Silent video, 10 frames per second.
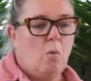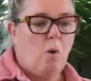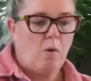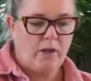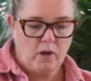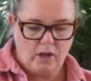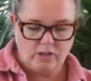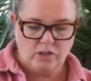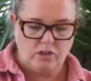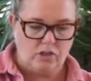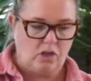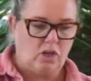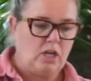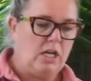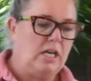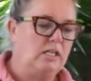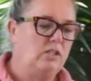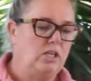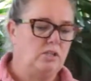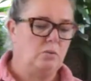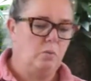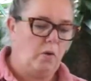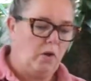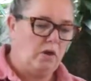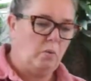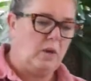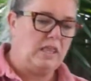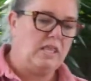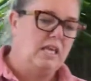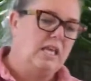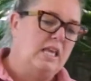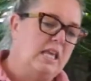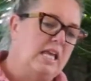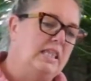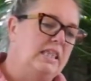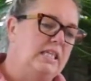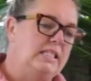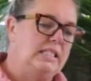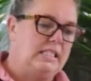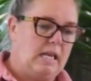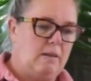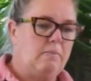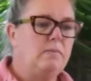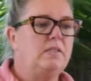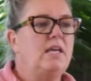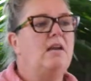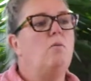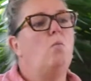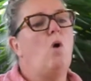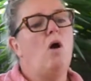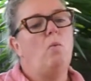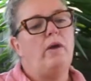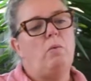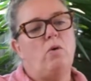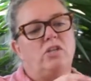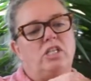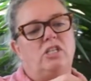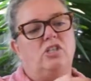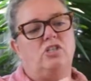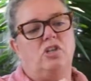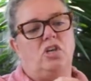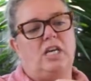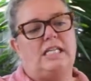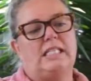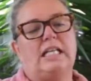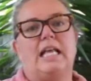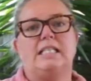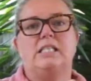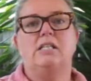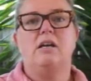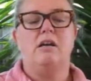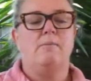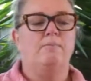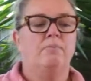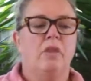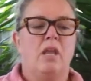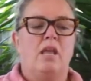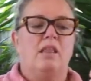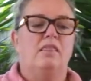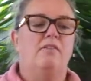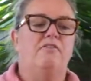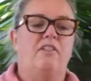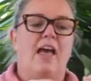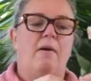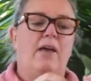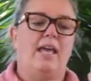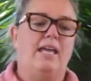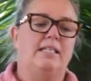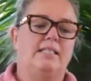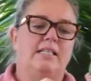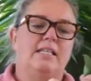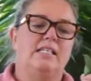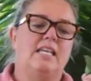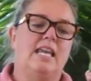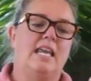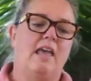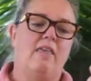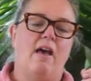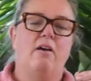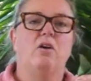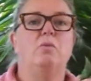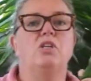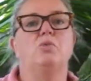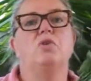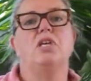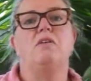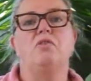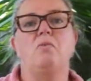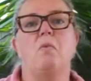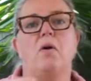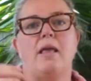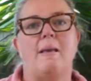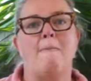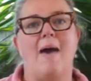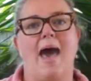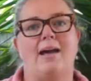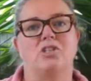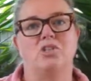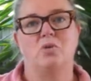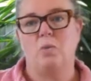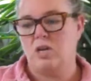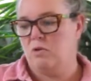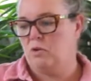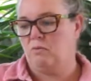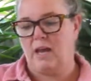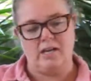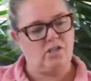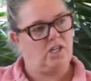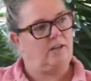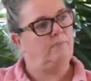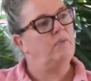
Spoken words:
What we're going to do is just work with the stems, and what we're wanting to do is cluster the flower heads together, which will give you more impact when you're arranging.